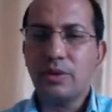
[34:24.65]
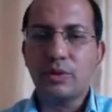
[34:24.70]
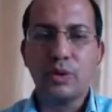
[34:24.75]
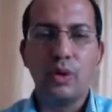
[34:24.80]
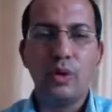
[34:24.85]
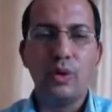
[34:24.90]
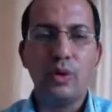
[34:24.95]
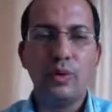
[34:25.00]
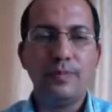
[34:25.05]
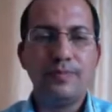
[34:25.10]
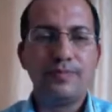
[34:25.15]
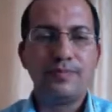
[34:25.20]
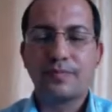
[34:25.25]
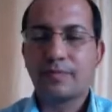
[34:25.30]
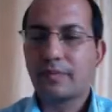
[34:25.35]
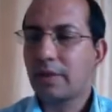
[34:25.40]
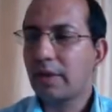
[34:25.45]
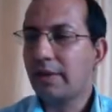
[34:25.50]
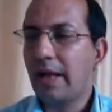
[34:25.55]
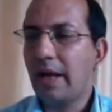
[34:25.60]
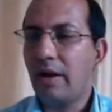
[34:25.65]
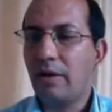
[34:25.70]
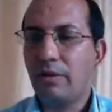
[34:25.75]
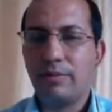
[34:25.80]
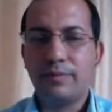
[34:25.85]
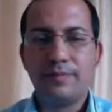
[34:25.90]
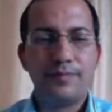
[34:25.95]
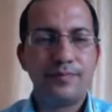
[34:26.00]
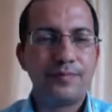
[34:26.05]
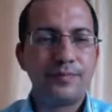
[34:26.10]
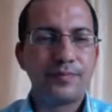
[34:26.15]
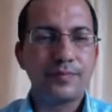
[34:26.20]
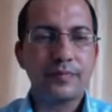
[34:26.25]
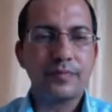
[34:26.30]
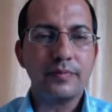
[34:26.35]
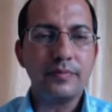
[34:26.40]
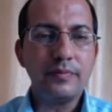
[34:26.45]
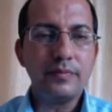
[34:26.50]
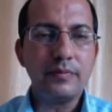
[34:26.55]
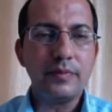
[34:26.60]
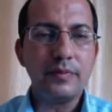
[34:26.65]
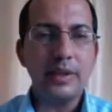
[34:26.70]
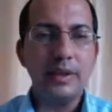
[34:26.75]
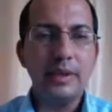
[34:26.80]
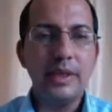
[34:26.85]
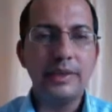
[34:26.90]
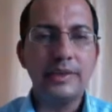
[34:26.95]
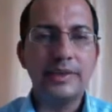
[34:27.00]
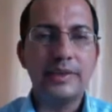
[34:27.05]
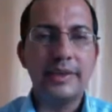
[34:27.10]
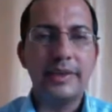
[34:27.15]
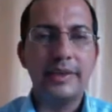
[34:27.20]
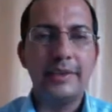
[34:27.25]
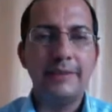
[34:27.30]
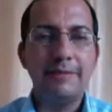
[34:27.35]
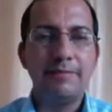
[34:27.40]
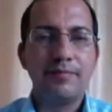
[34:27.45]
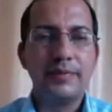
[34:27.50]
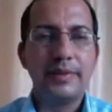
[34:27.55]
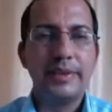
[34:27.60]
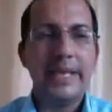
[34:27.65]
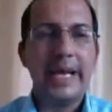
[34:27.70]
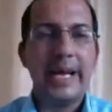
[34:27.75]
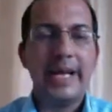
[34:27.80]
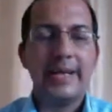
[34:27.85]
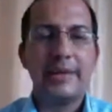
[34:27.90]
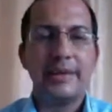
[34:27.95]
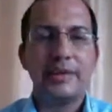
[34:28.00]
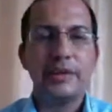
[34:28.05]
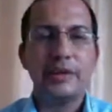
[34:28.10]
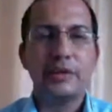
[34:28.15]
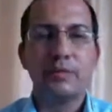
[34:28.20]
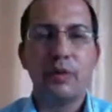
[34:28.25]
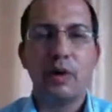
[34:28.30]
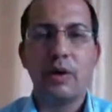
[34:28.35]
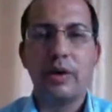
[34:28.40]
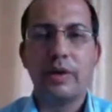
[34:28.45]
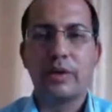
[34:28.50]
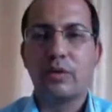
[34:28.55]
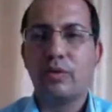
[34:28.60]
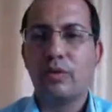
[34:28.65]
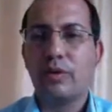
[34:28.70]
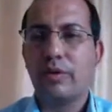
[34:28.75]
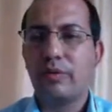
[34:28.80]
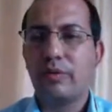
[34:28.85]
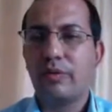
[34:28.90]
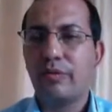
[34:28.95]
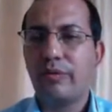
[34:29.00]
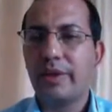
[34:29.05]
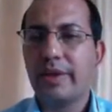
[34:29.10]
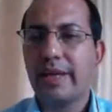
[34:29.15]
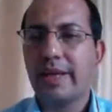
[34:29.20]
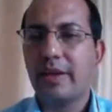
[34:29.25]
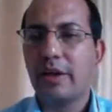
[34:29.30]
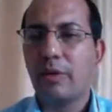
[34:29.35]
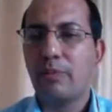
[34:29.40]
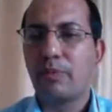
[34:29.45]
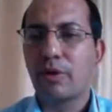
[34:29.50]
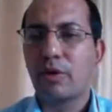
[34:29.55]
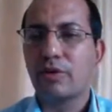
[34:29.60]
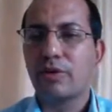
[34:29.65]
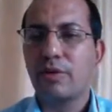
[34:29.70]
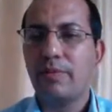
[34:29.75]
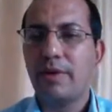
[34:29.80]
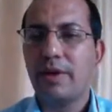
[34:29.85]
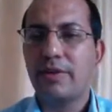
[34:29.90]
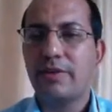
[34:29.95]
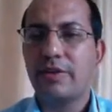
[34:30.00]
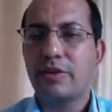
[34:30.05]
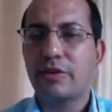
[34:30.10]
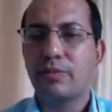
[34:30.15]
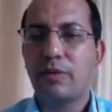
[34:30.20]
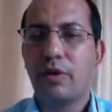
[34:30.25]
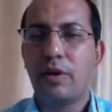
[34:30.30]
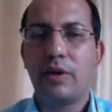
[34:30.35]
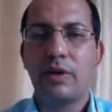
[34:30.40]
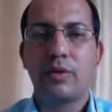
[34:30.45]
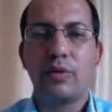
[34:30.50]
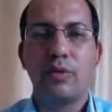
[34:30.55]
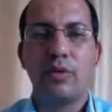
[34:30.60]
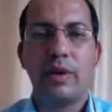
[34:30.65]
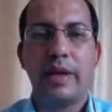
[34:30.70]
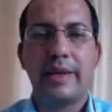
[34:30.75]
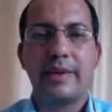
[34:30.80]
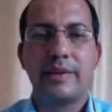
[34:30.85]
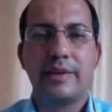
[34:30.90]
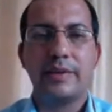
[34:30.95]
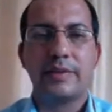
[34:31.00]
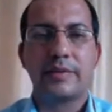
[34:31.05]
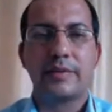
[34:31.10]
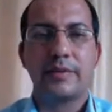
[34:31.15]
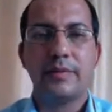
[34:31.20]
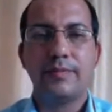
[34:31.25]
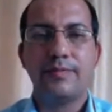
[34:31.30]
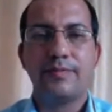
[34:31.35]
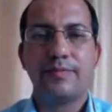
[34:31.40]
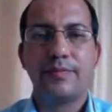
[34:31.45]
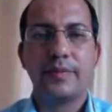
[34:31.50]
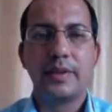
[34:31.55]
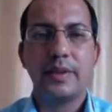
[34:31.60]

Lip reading: So now let's say that this molecule, we can approximate this molecule like this. No?